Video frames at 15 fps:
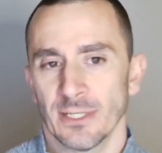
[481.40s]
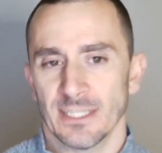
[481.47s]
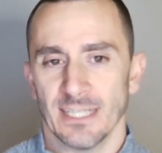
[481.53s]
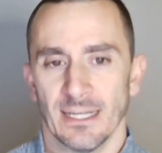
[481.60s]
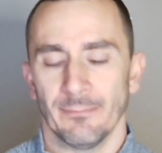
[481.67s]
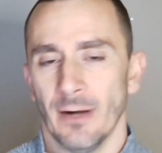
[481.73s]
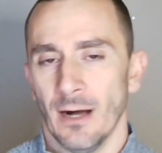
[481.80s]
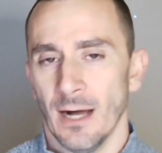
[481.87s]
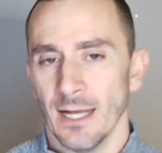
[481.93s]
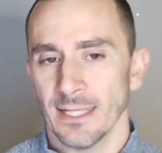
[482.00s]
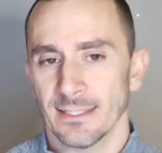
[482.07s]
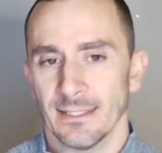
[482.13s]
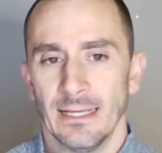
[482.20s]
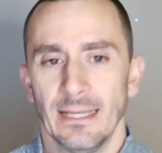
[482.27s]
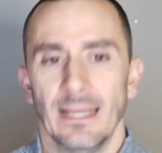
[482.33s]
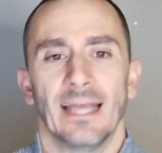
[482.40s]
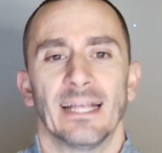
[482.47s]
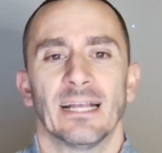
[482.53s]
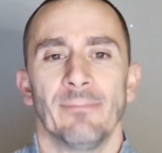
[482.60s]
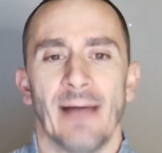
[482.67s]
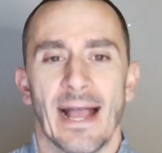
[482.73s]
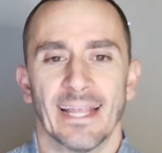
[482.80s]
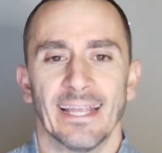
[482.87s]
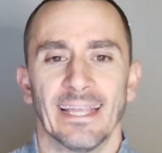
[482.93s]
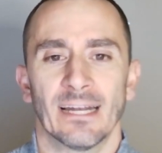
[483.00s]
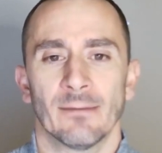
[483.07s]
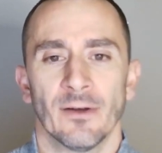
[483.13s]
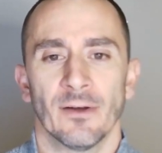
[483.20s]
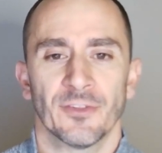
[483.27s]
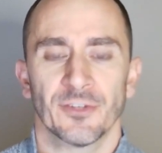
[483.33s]
on pause and come back again a
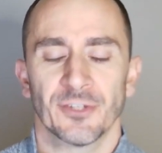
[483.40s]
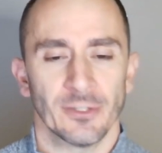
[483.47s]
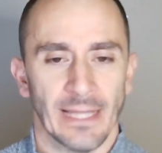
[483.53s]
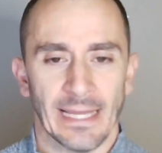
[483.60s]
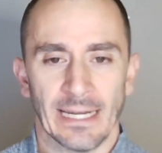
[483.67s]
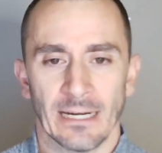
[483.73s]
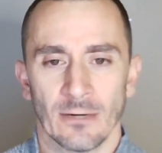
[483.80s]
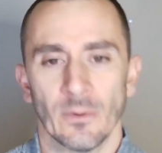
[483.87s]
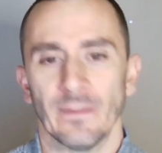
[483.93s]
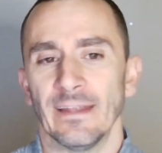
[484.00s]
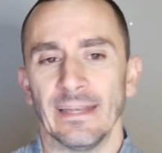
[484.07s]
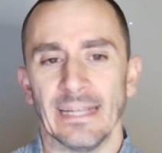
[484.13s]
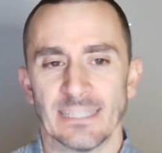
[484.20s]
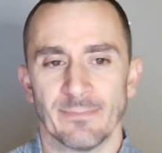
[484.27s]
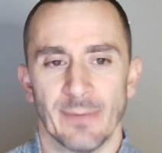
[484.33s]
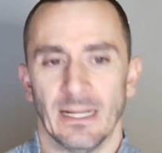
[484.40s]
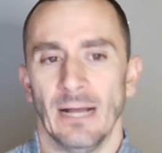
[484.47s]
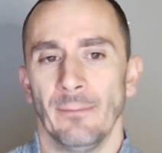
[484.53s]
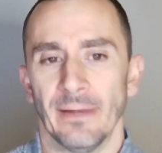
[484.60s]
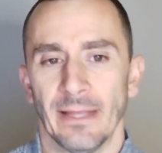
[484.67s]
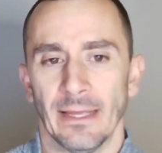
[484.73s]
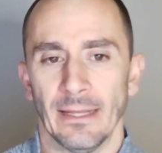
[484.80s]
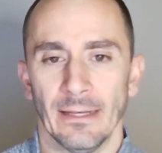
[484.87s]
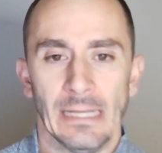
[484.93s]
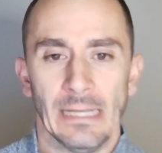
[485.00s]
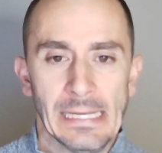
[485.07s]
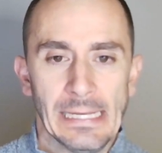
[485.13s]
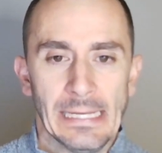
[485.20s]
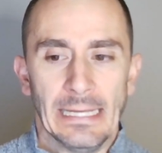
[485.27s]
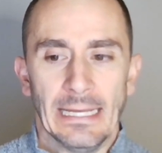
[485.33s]
month or 2 later when the needs pick up again.
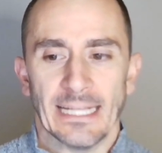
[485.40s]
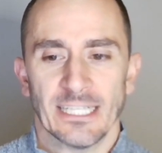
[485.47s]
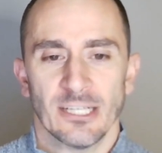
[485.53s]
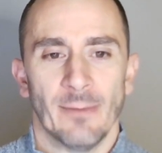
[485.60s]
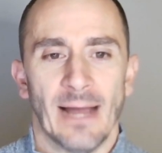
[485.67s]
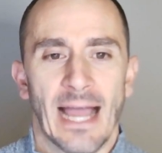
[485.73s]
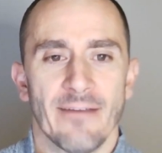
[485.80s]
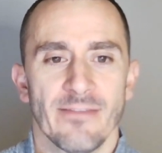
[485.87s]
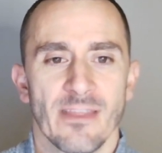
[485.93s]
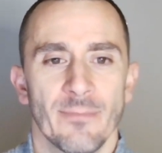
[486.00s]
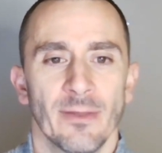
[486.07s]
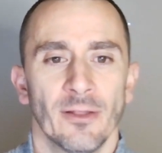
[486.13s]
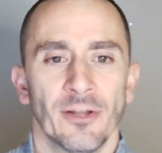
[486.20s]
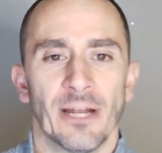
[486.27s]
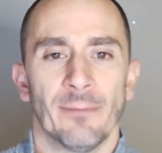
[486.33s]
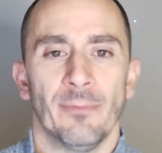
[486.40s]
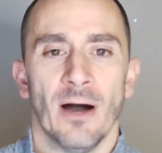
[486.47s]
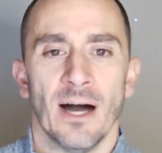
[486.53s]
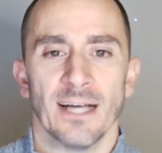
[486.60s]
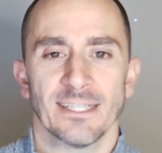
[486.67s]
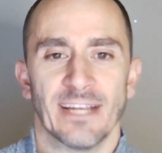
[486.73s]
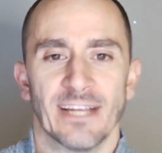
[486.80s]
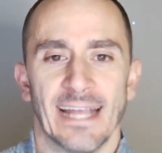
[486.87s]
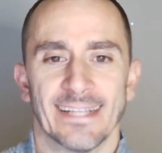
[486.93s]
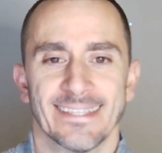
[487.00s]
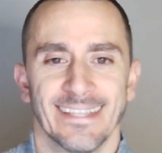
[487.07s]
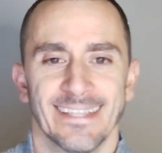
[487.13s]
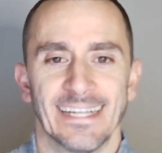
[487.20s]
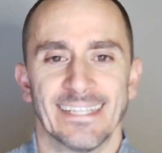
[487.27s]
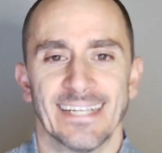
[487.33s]
And so by having the ability to pause or cancel
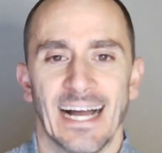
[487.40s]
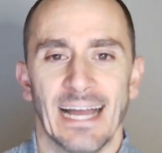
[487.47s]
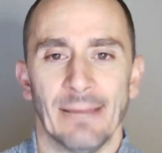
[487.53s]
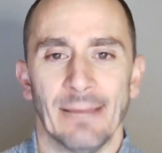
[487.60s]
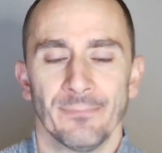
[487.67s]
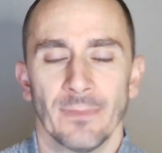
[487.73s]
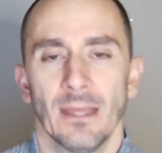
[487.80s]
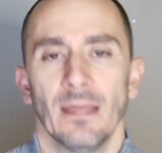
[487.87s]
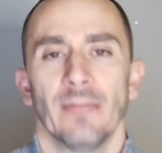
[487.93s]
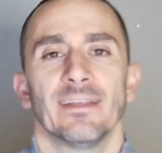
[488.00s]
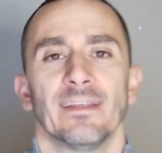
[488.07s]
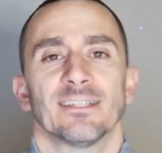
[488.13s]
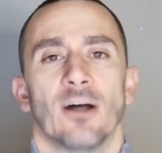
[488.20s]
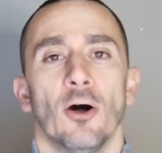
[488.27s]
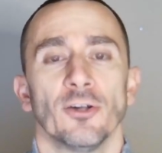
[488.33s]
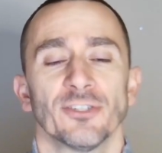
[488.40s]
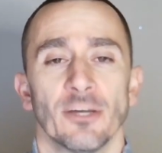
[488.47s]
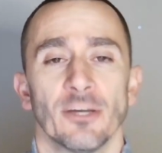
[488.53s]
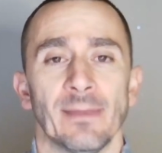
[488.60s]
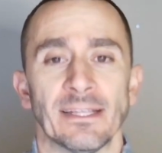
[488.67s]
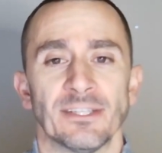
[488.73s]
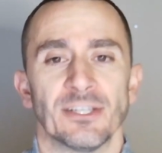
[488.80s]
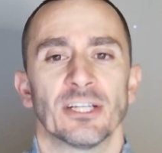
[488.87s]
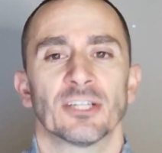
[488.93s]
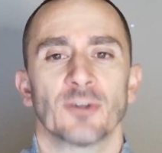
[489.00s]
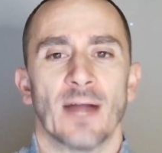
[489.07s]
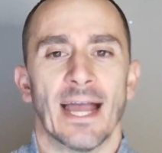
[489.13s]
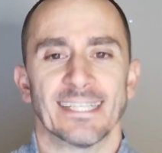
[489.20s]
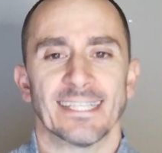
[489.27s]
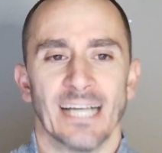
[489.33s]
any time, this also means you can
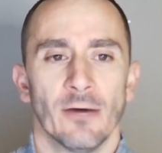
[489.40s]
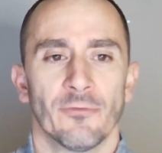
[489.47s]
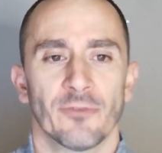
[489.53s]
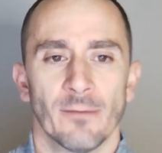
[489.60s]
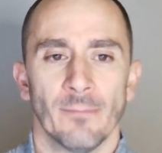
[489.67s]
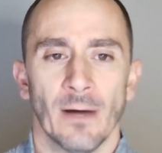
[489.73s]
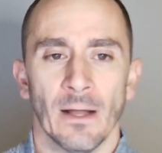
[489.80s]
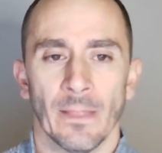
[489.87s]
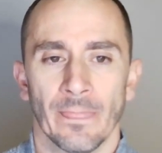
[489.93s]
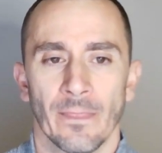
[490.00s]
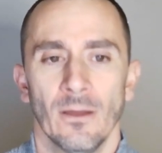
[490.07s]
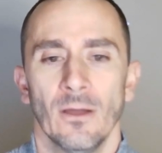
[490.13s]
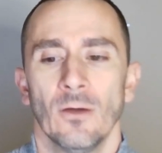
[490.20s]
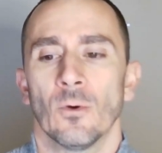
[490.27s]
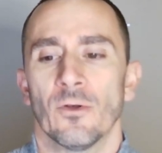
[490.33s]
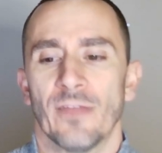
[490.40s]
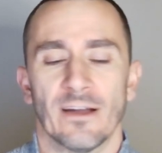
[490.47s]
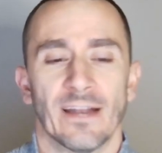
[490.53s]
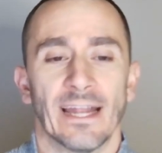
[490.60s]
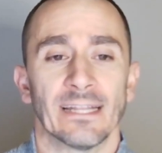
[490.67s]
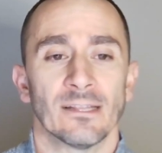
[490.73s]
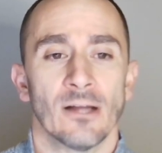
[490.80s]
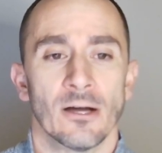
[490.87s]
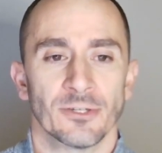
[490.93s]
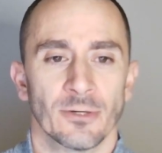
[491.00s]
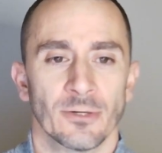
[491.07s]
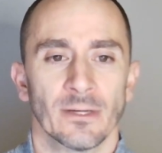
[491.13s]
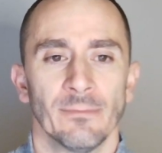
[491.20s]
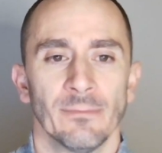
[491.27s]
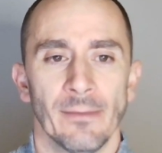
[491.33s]
try us out for a month without any long-term
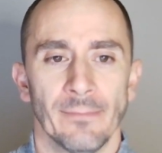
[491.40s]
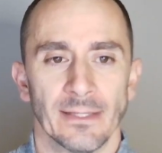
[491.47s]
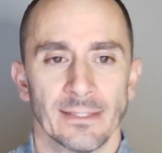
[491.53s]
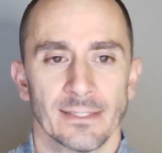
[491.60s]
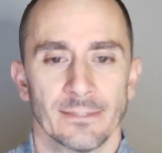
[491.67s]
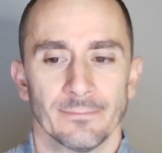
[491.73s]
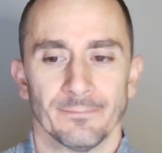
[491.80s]
commitments.